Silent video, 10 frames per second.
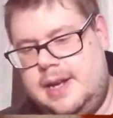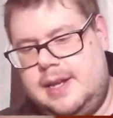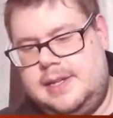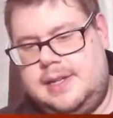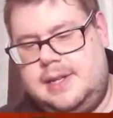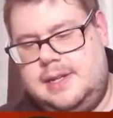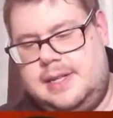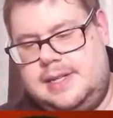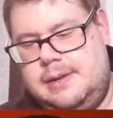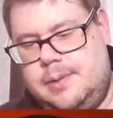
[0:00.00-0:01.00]
So
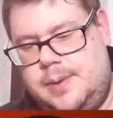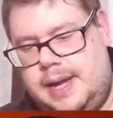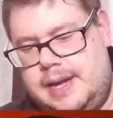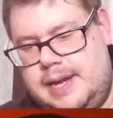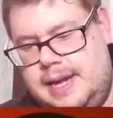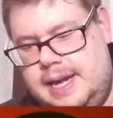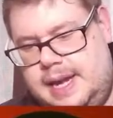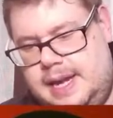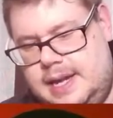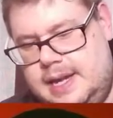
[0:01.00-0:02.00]
let's see what we get in
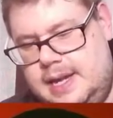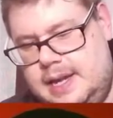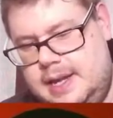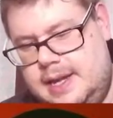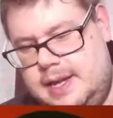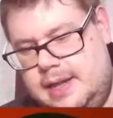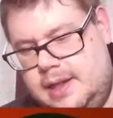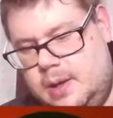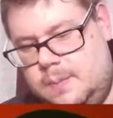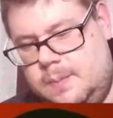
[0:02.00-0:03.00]
here. The
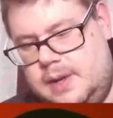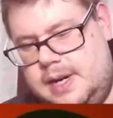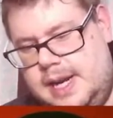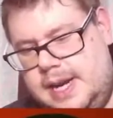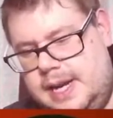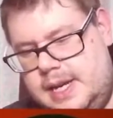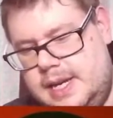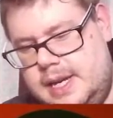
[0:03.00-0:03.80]
Lumbre.